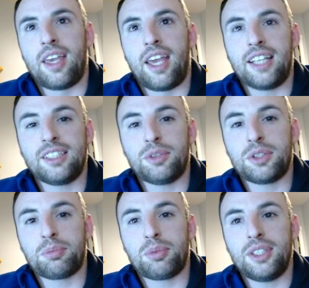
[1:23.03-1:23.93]
As it was
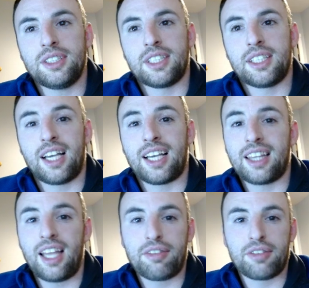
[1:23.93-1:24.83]
printing, I
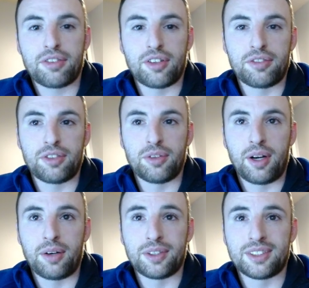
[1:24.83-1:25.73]
left for a few
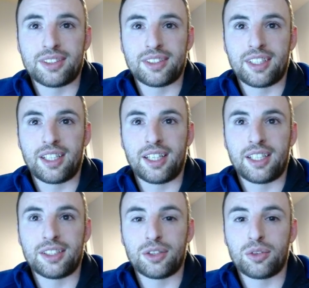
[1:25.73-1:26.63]
hours,
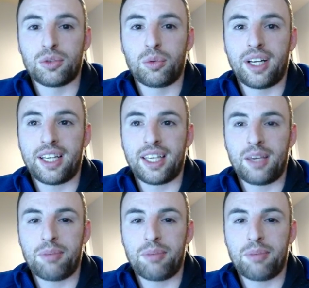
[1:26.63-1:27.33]
and when I came